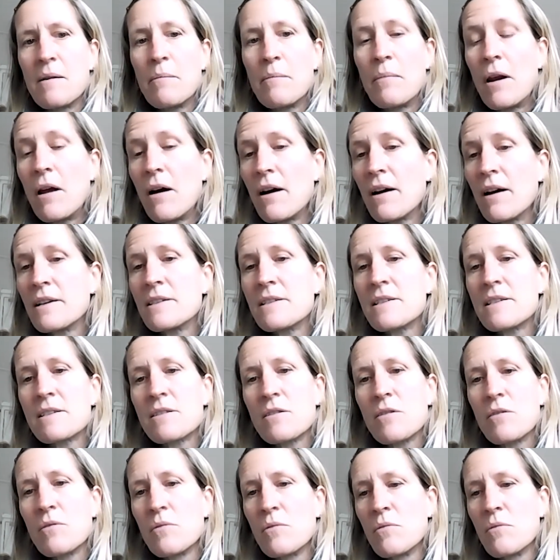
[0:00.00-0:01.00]

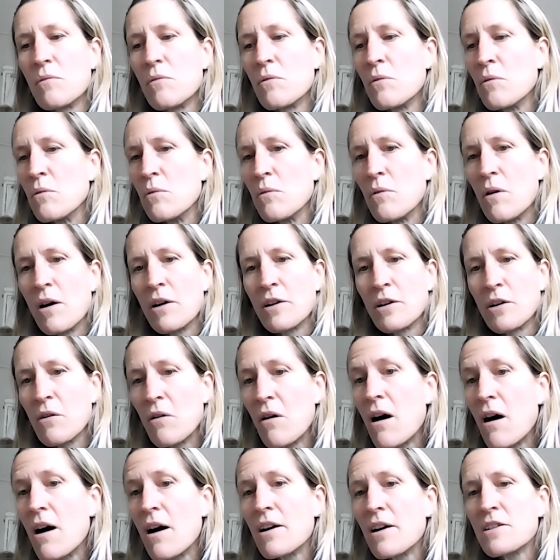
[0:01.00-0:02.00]
plants or on
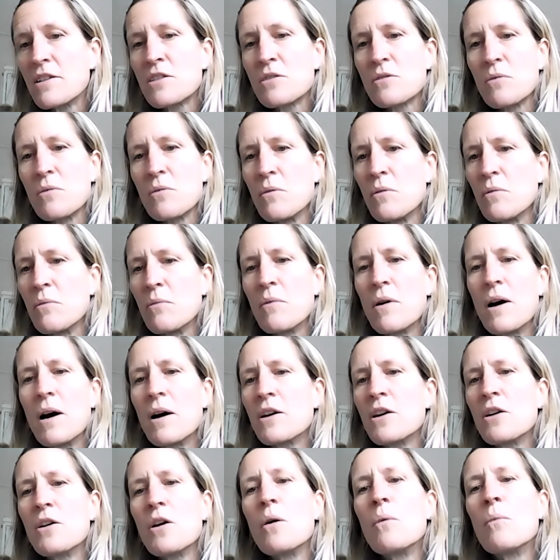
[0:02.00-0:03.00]
grass, or
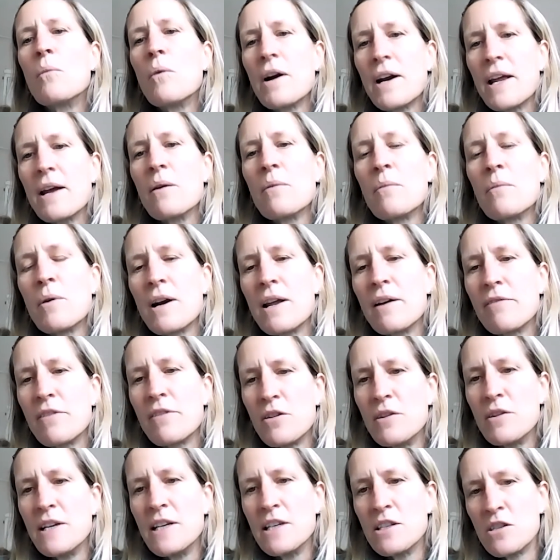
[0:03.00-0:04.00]
whatever
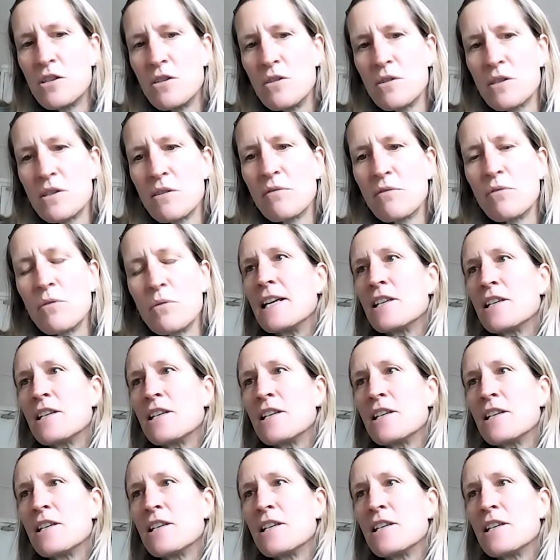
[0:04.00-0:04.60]
you need to use it for.